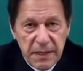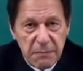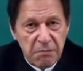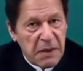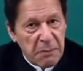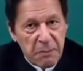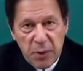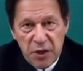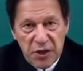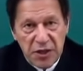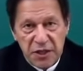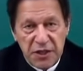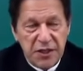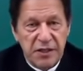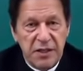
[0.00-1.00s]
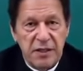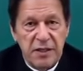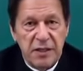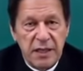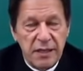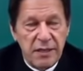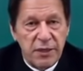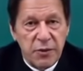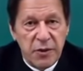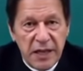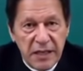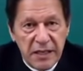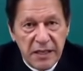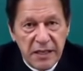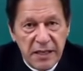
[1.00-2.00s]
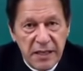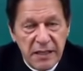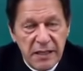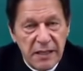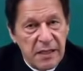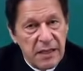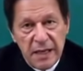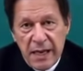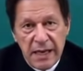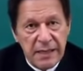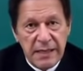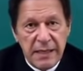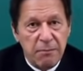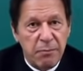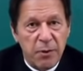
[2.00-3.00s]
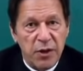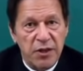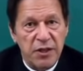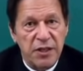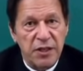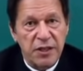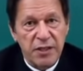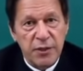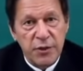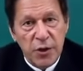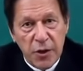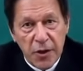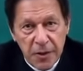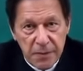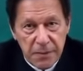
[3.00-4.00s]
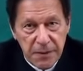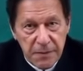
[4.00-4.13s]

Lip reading: by politicians in the United States and some politicians in Europe.